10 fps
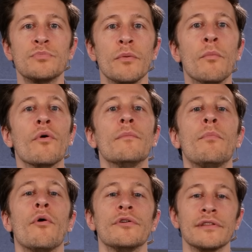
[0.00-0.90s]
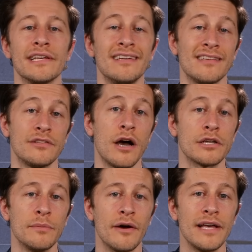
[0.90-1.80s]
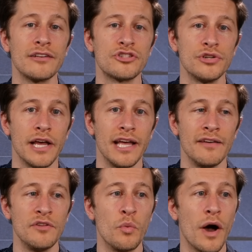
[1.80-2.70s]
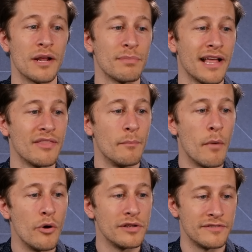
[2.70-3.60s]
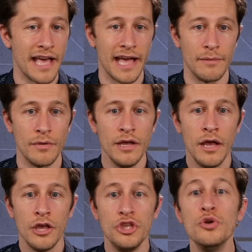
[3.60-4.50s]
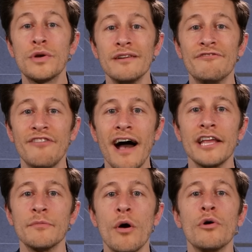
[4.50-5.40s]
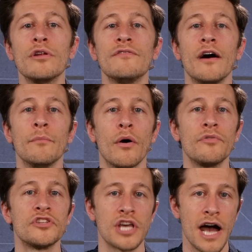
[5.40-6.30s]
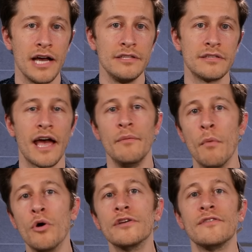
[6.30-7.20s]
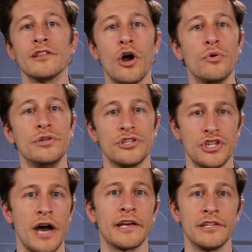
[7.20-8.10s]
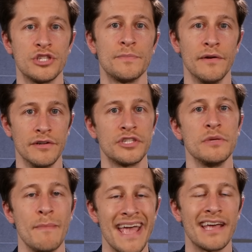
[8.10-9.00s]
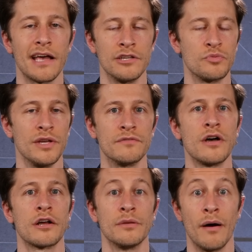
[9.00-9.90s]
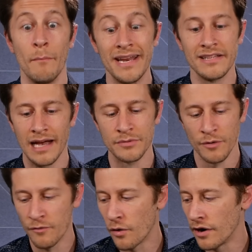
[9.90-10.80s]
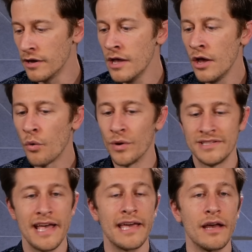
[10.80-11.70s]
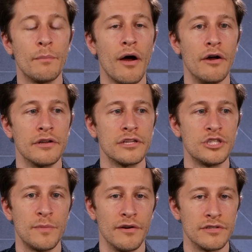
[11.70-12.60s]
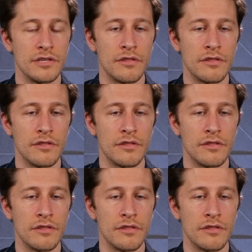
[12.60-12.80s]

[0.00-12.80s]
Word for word: but more importantly, as I talked about yesterday, if you want to play the motive game, you can find motive on both sides, and motive alone does not a conspiracy make, as we have talked about many times before when taking apart conspiracy